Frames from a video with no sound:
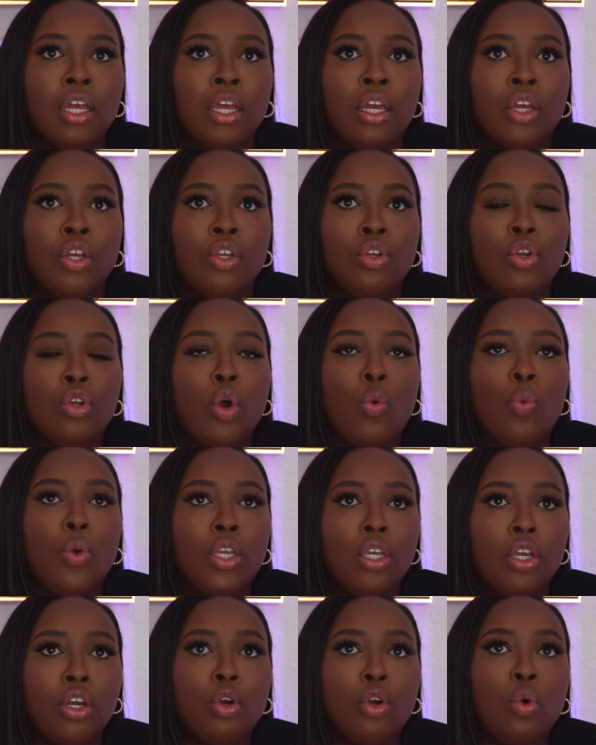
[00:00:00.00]
you know, when
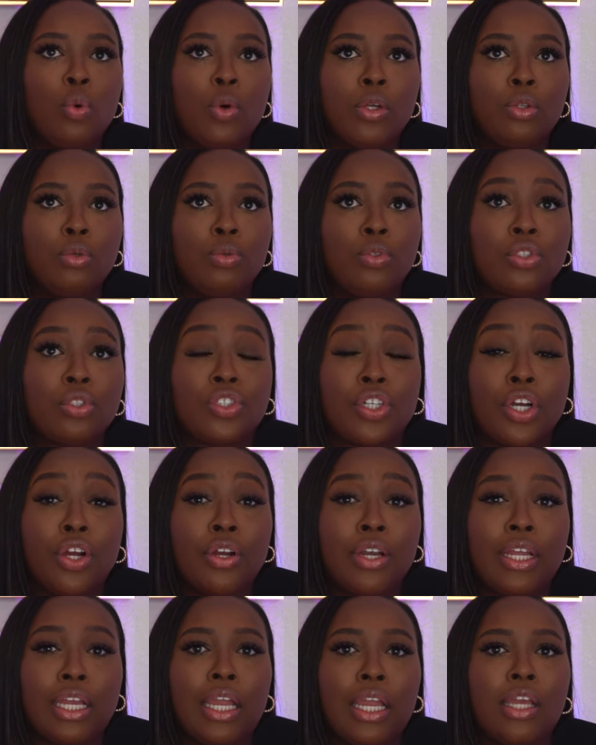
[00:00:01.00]
you're going through the
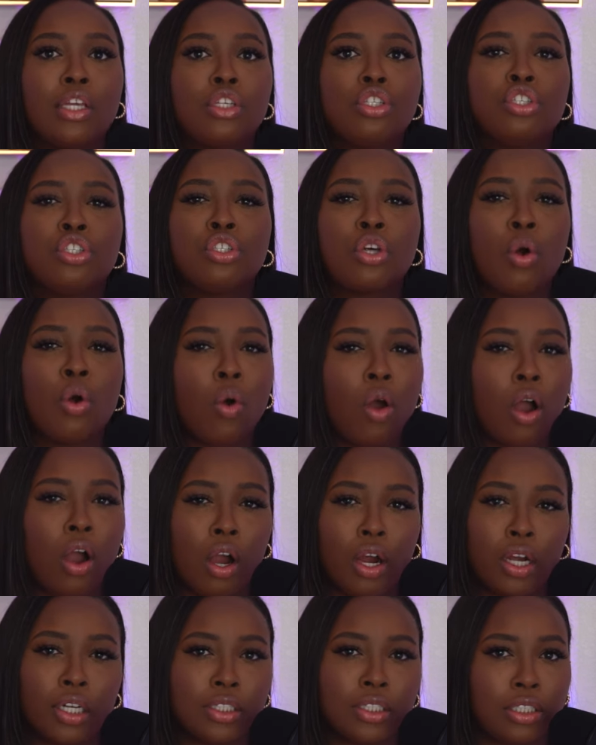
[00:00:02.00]
journey, it's so
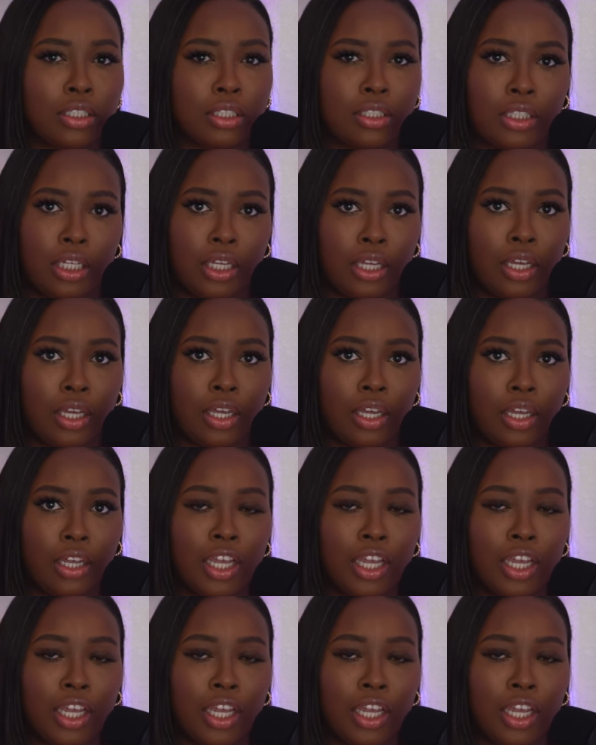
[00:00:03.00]
hard to see it.